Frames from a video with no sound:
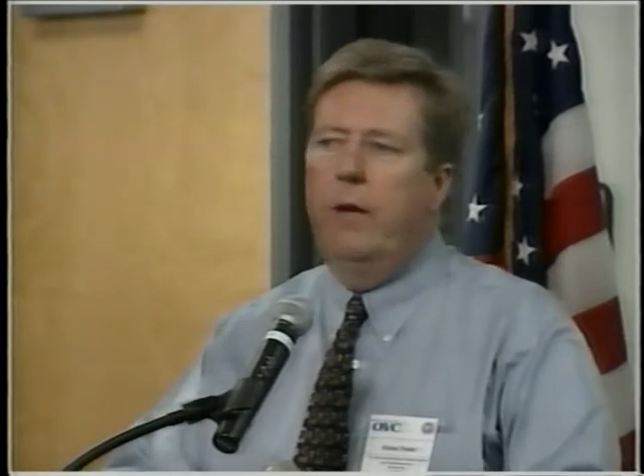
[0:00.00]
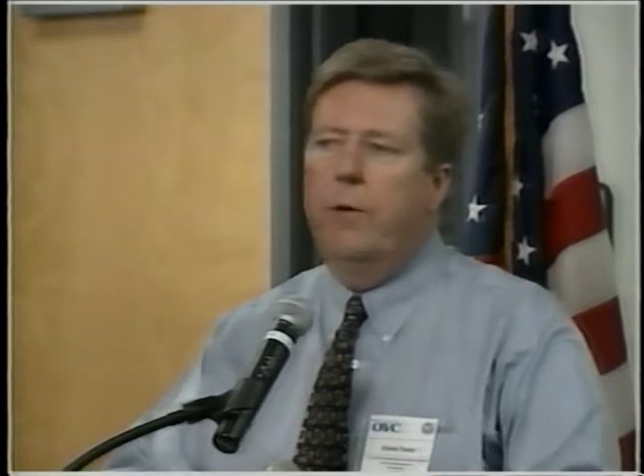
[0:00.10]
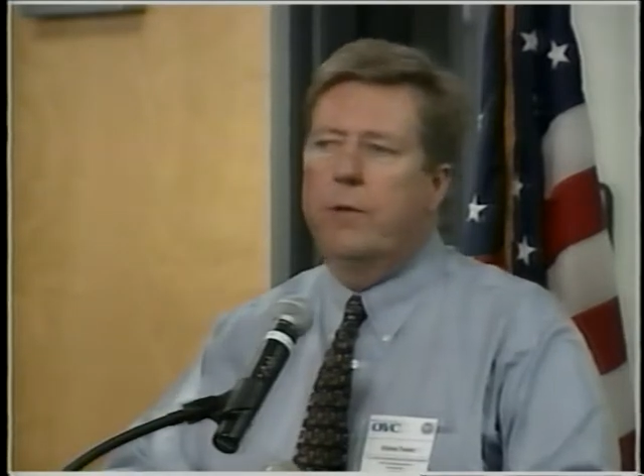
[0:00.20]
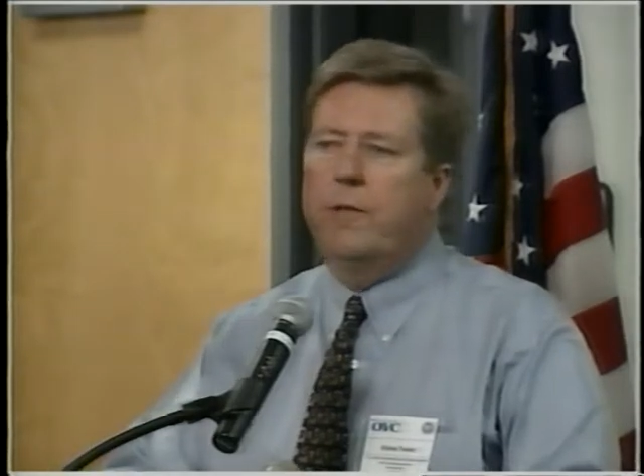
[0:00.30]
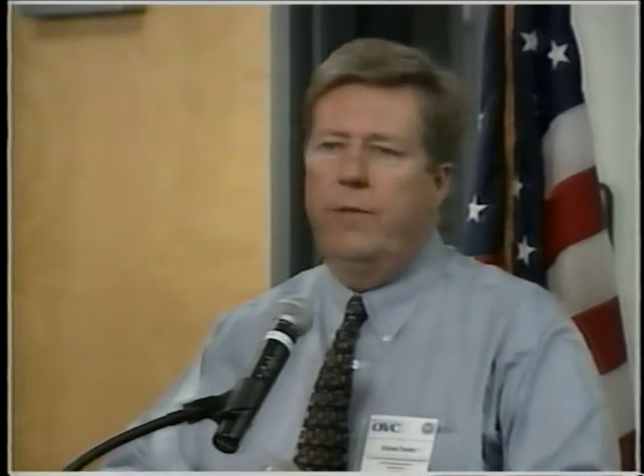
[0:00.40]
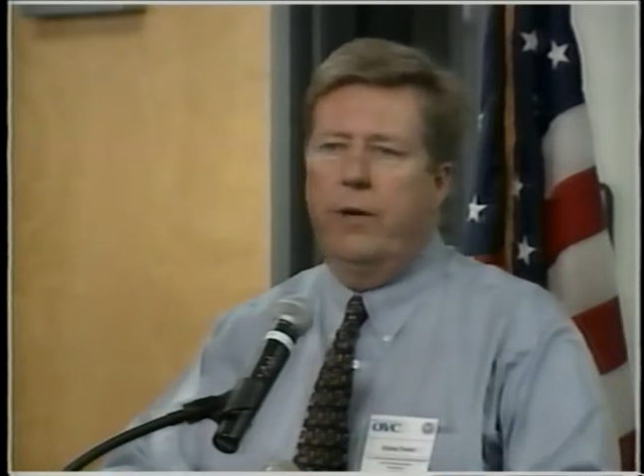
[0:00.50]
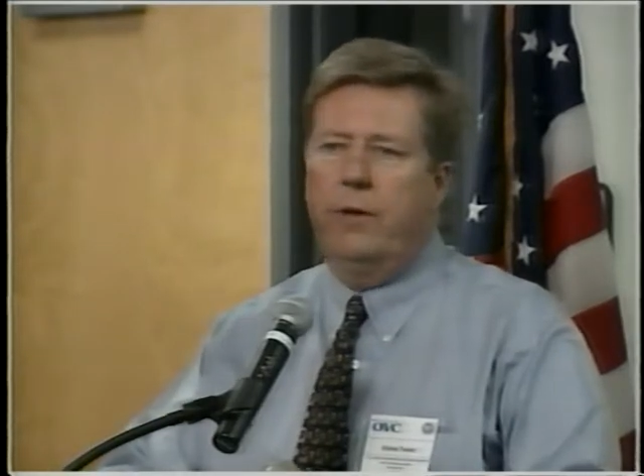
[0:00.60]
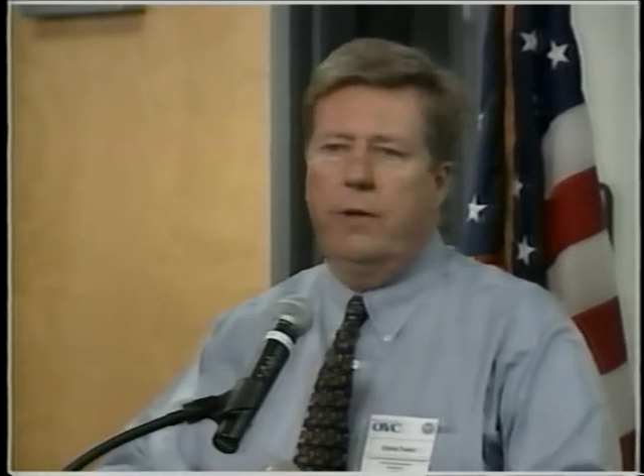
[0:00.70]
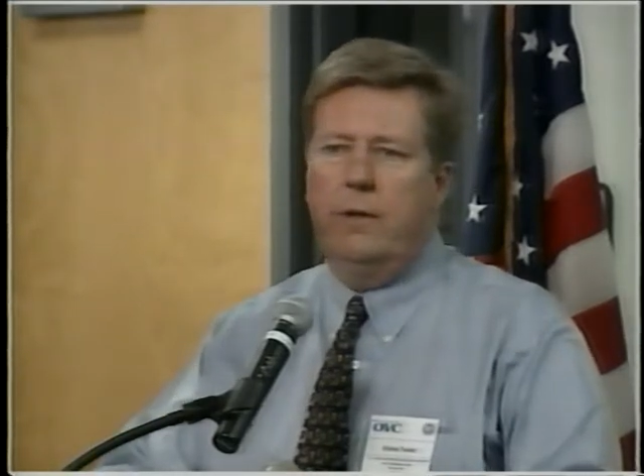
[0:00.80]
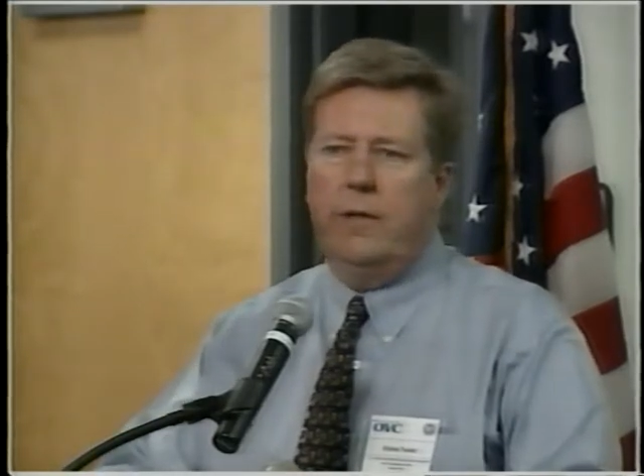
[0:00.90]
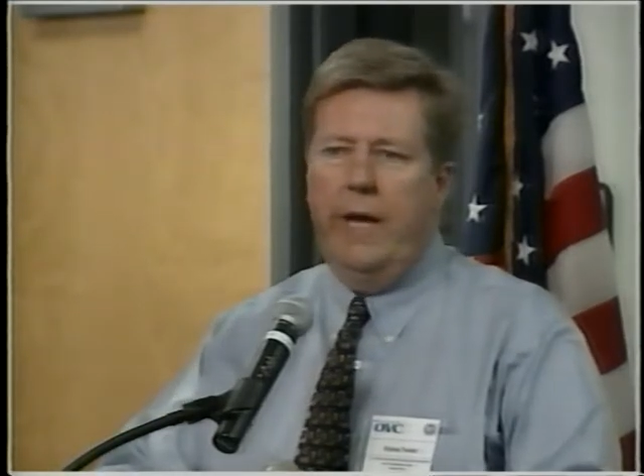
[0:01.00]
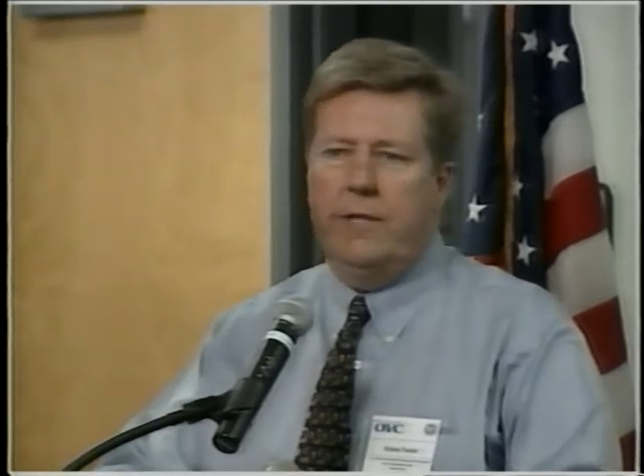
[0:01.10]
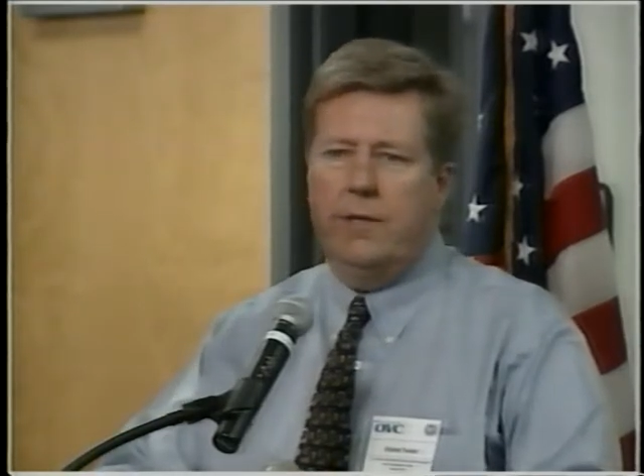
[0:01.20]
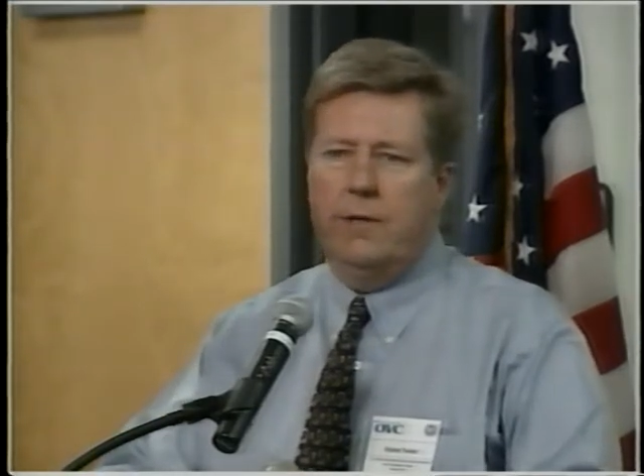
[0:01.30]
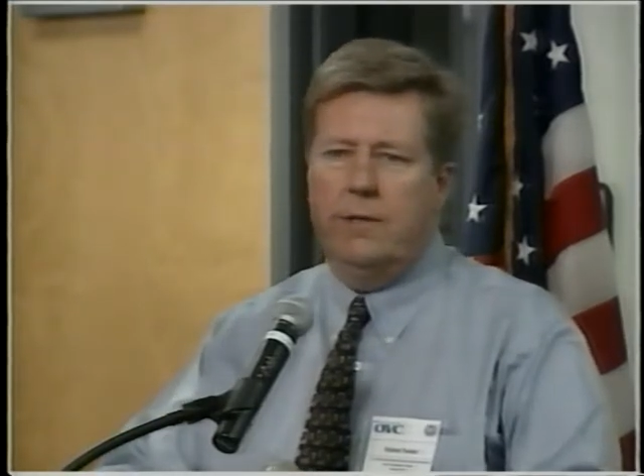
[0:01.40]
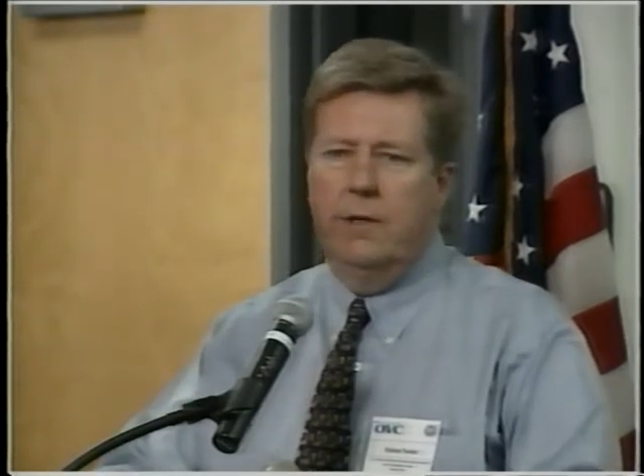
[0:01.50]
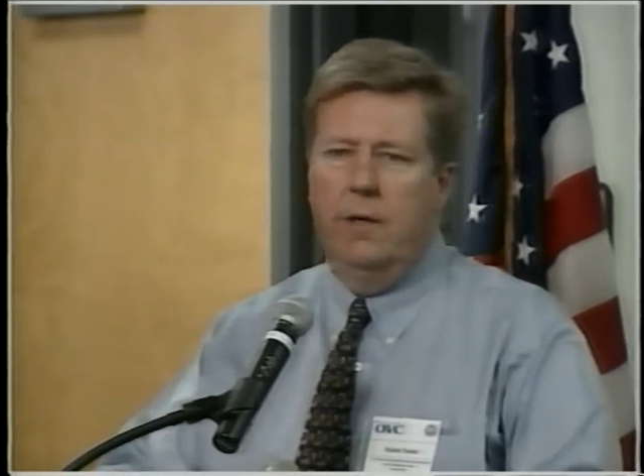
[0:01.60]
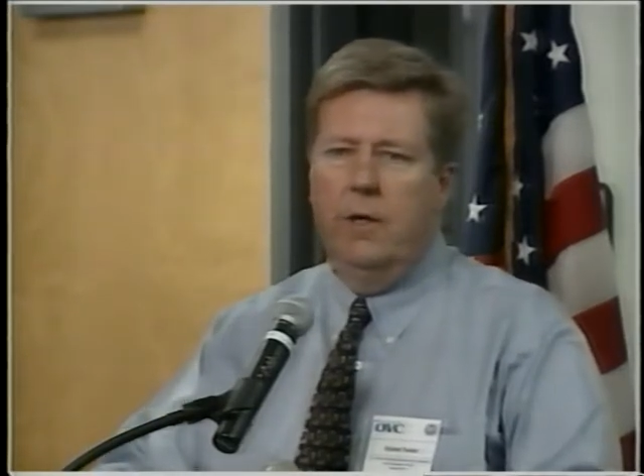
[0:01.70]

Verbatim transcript: notice of their cases,